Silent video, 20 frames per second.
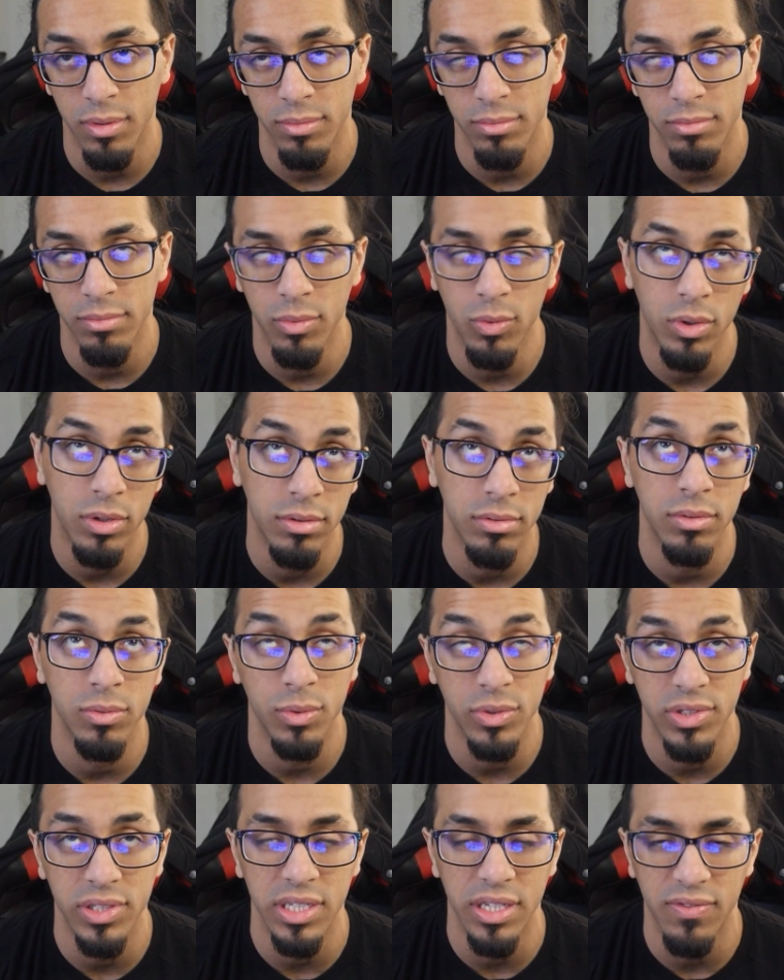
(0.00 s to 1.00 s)
well,
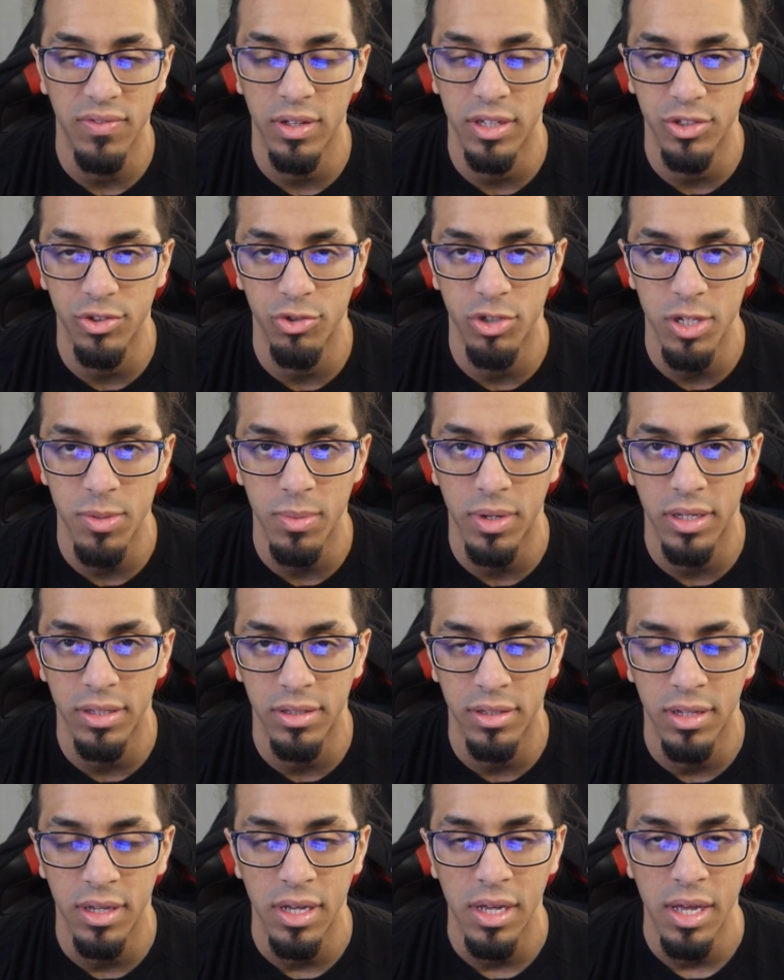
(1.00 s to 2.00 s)
we'll see if I stream
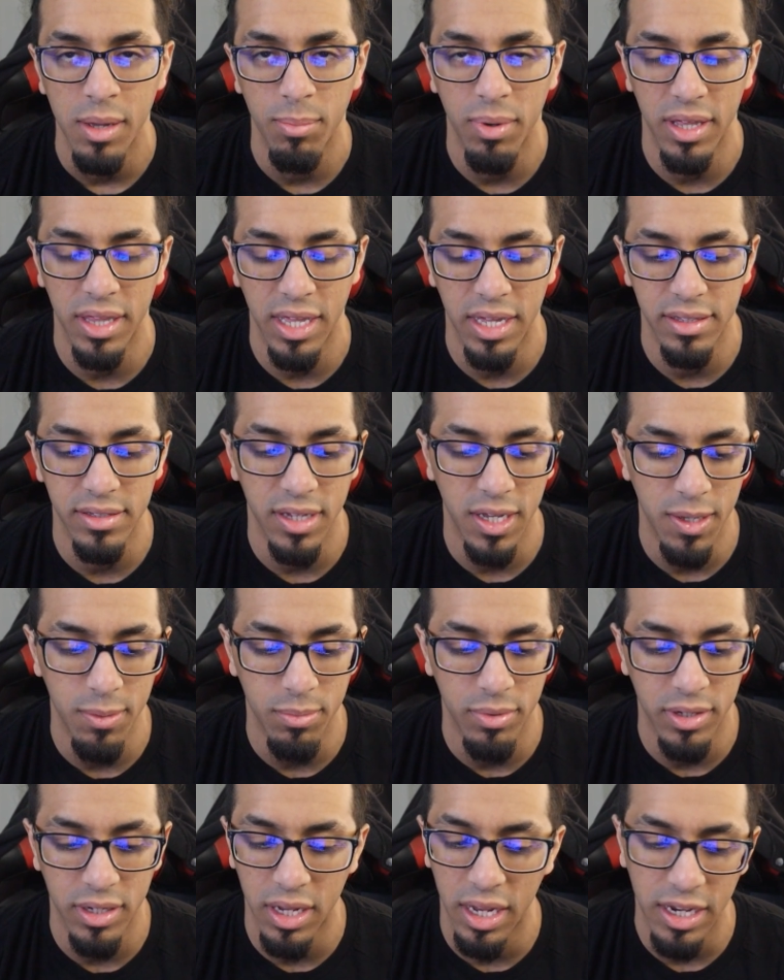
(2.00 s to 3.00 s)
on by that time.
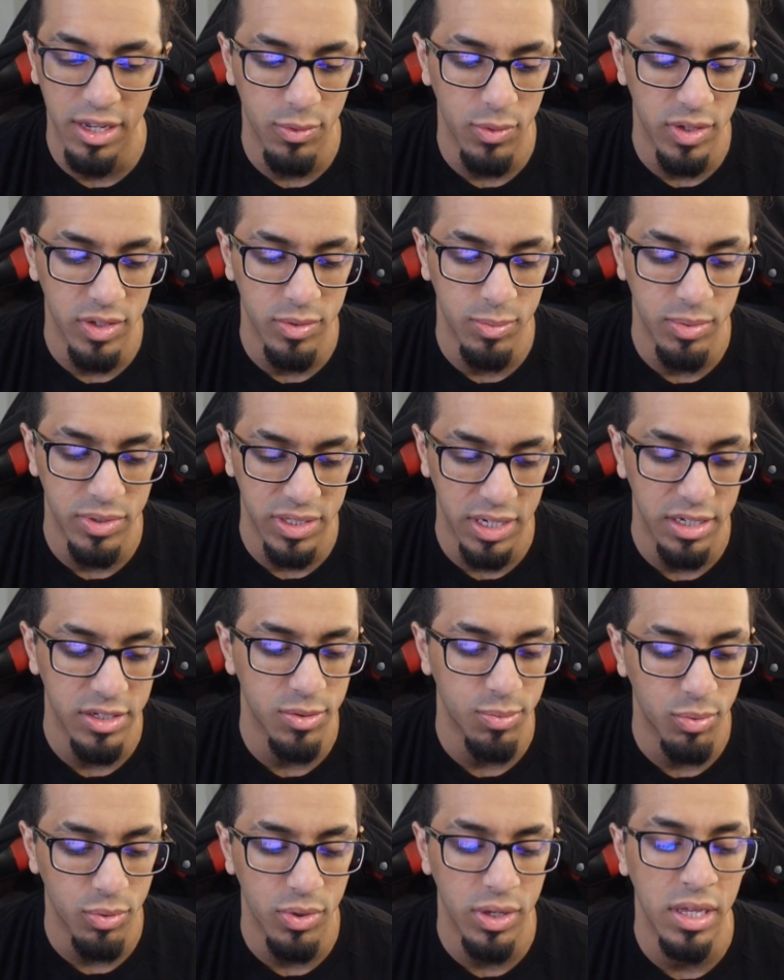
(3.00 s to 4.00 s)
But anyways, besides the
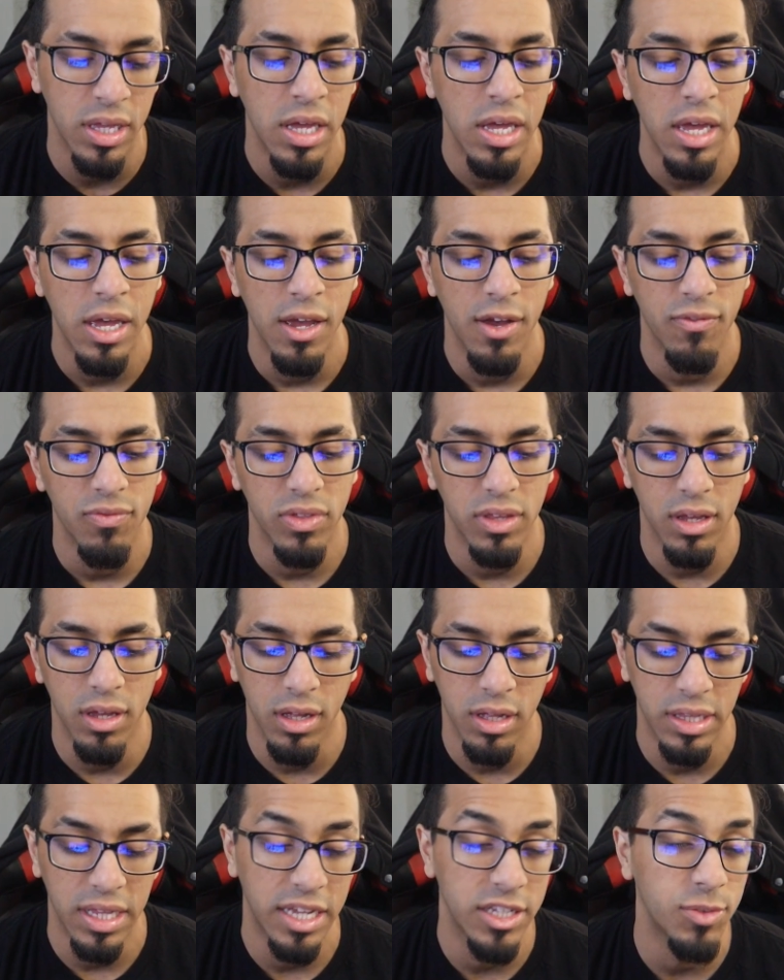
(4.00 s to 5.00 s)
point,
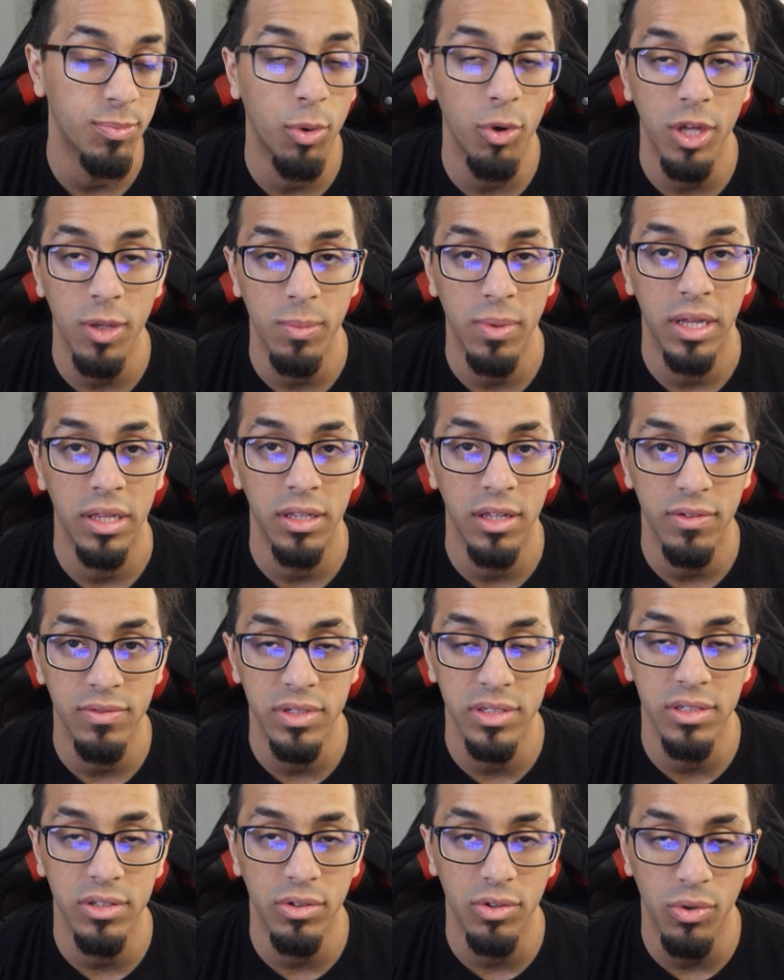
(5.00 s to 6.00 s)
lots of Pokemon love to
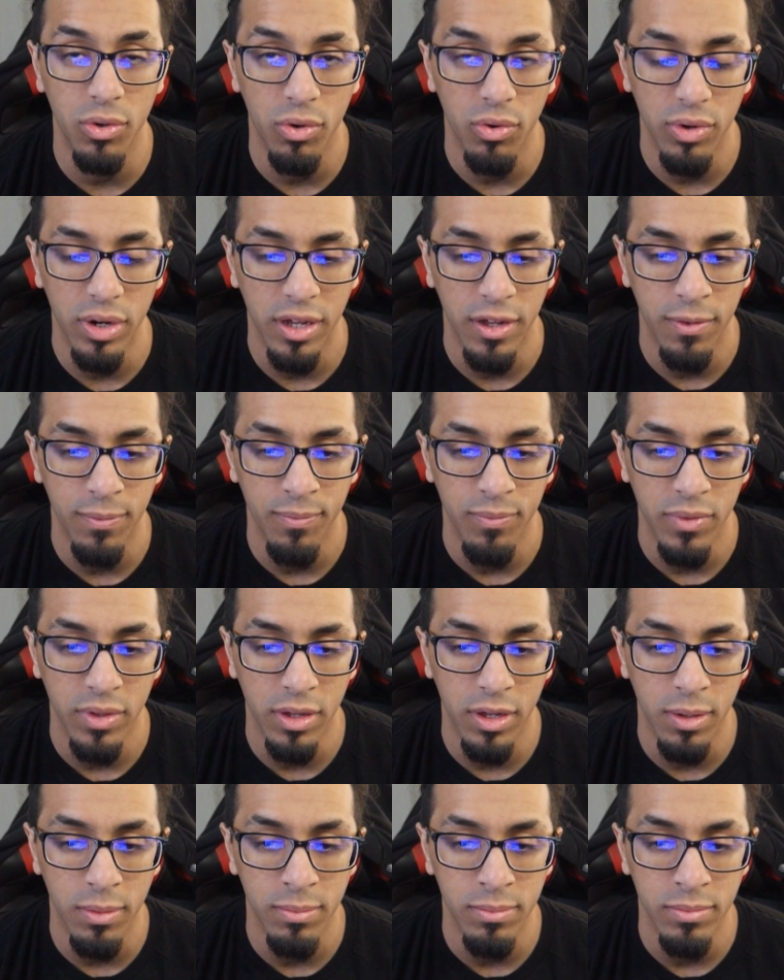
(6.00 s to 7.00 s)
still go around.
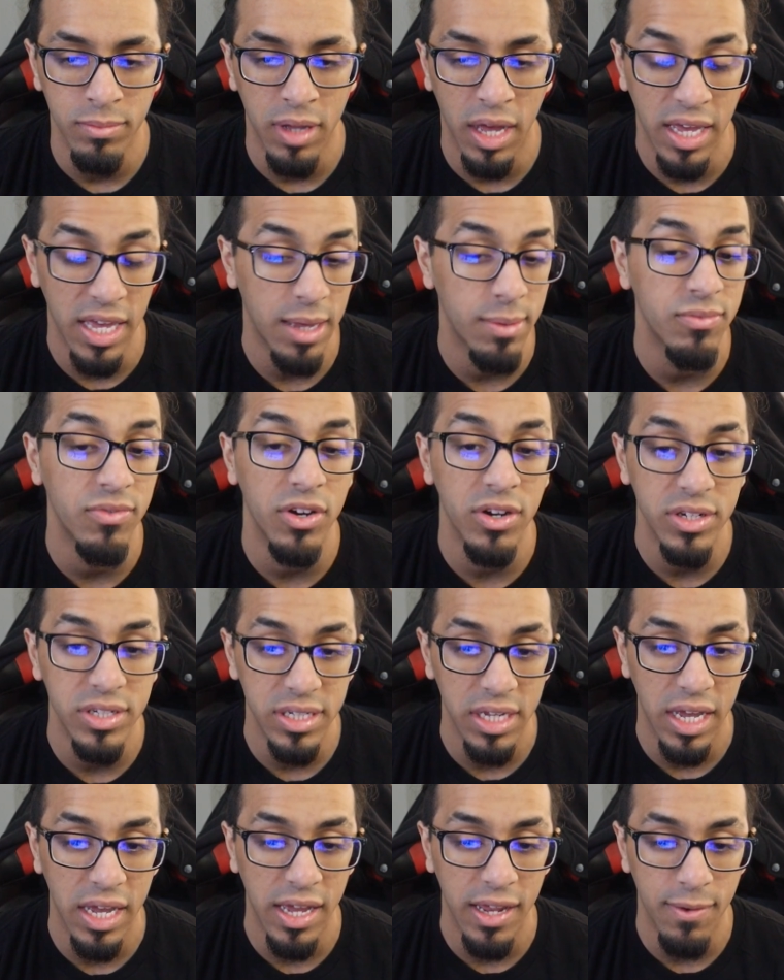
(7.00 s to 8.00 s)
I am very
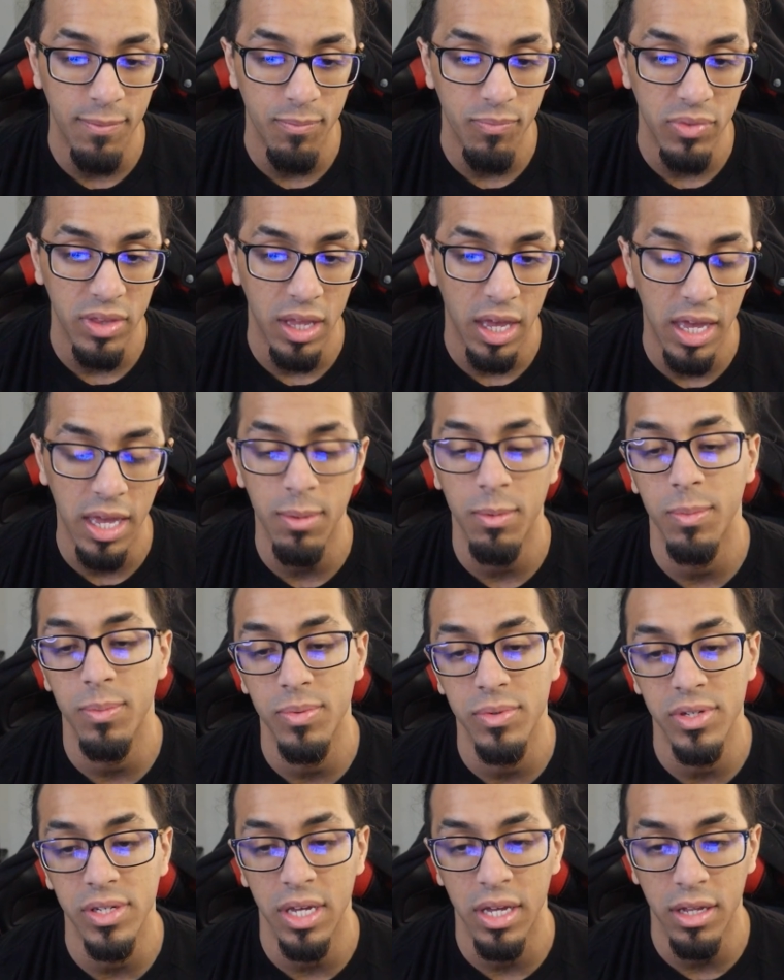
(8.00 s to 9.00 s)
sad, I am
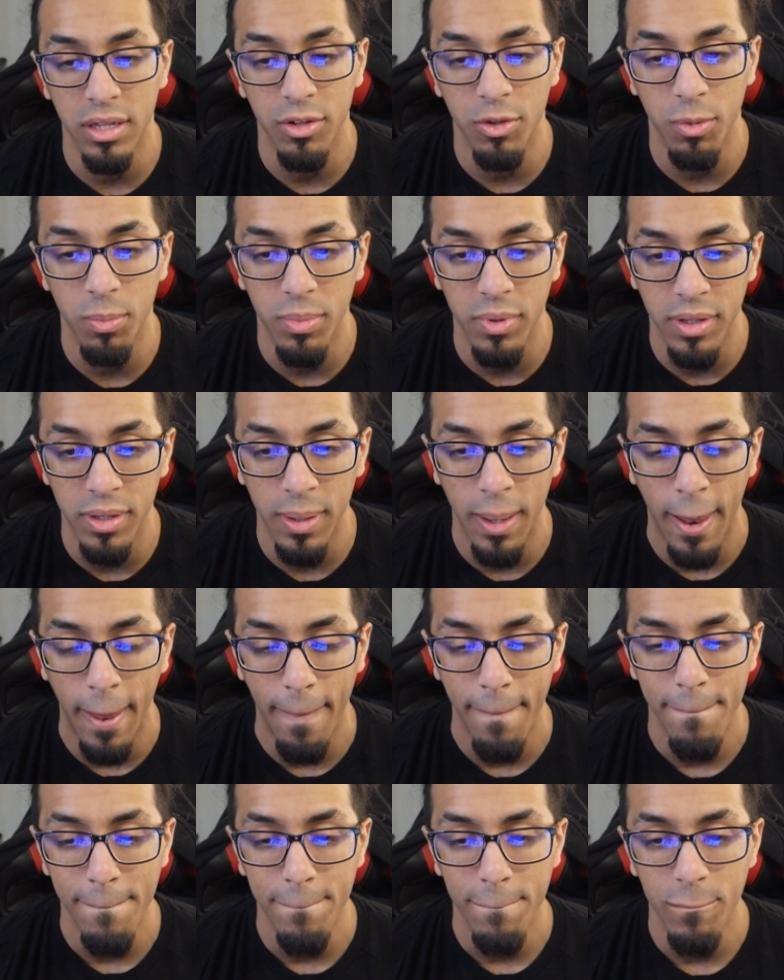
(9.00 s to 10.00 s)
upset a little bit,
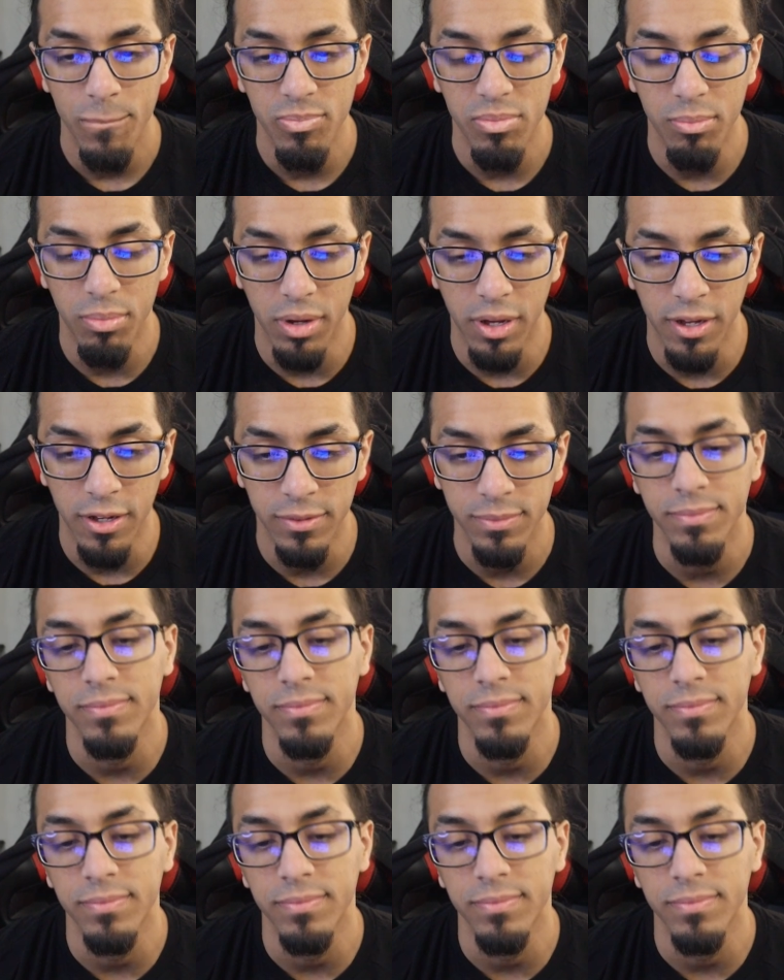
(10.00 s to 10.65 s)
but